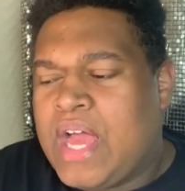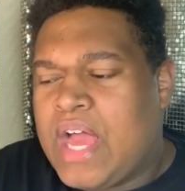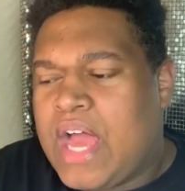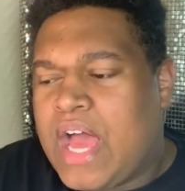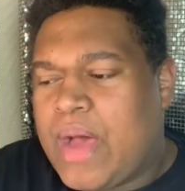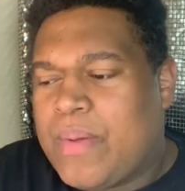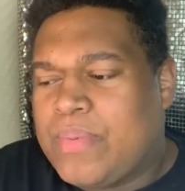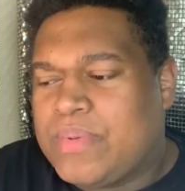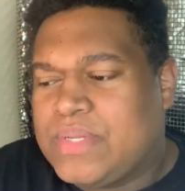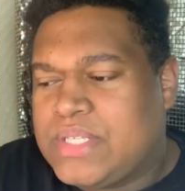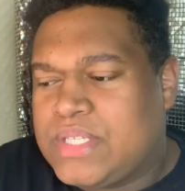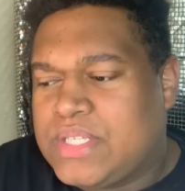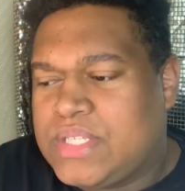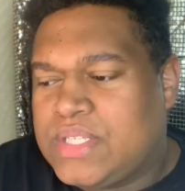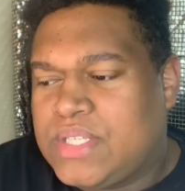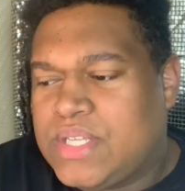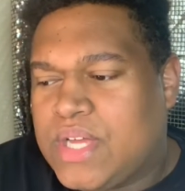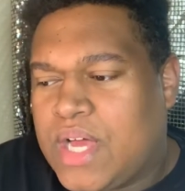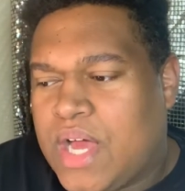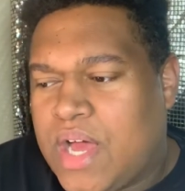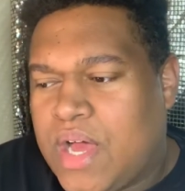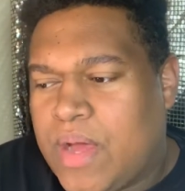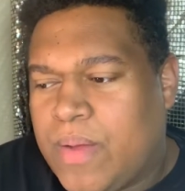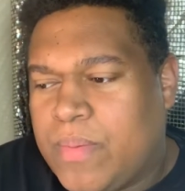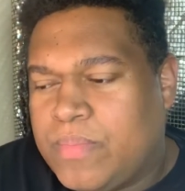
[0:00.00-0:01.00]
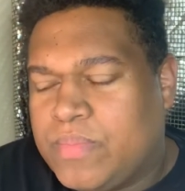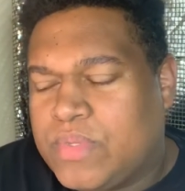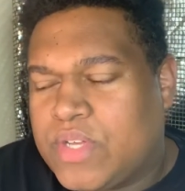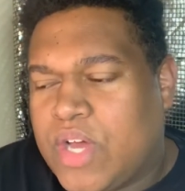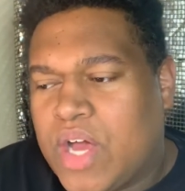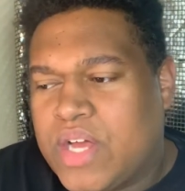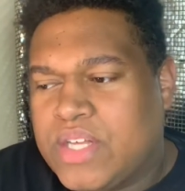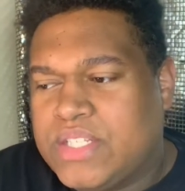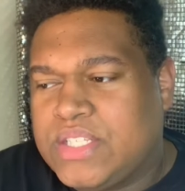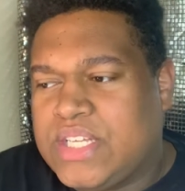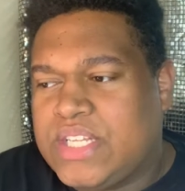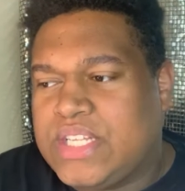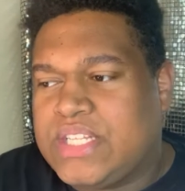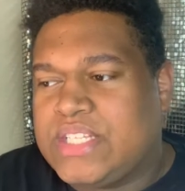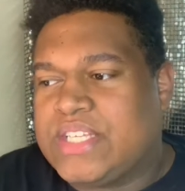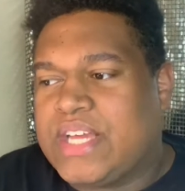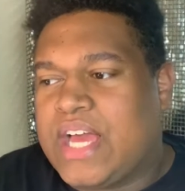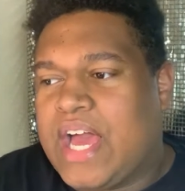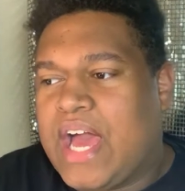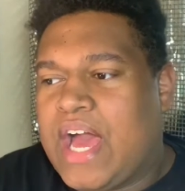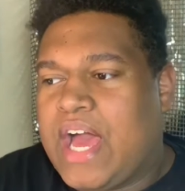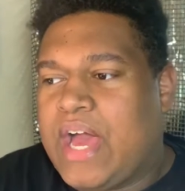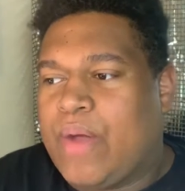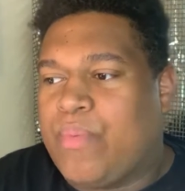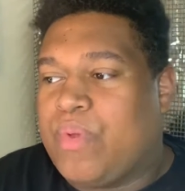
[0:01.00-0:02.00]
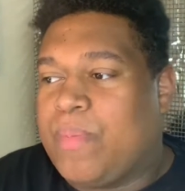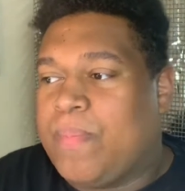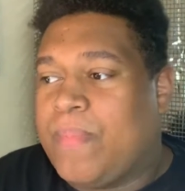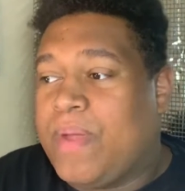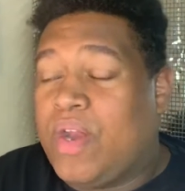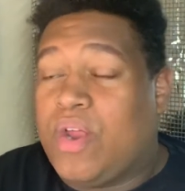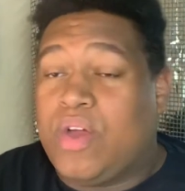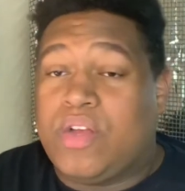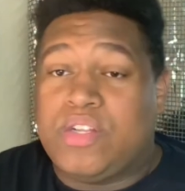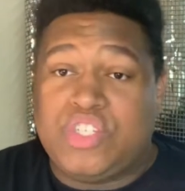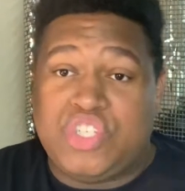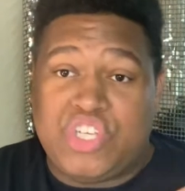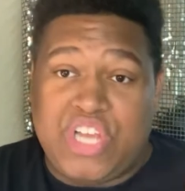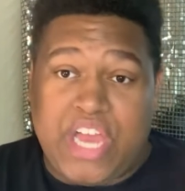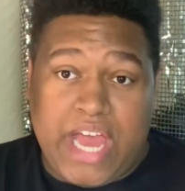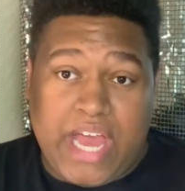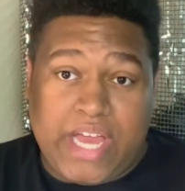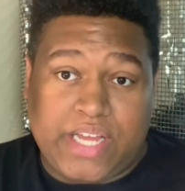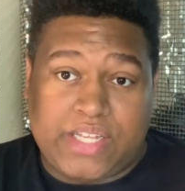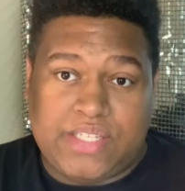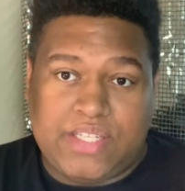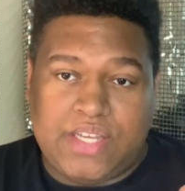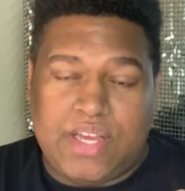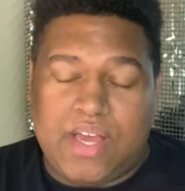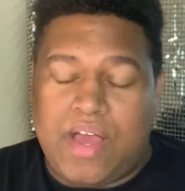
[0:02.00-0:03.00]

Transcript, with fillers: I was um, talking to this guy. We met on Jack'd.